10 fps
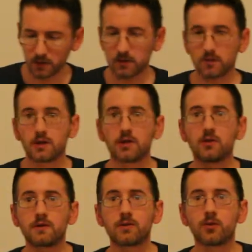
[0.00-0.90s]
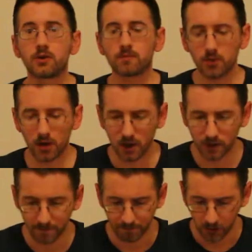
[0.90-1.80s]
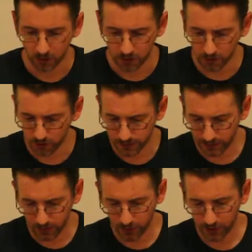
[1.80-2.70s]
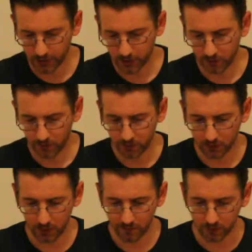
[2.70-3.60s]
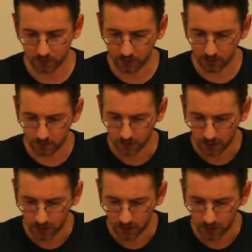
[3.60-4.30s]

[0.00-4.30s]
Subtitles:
You can use a wooden block, you can use any way that you feel comfortable,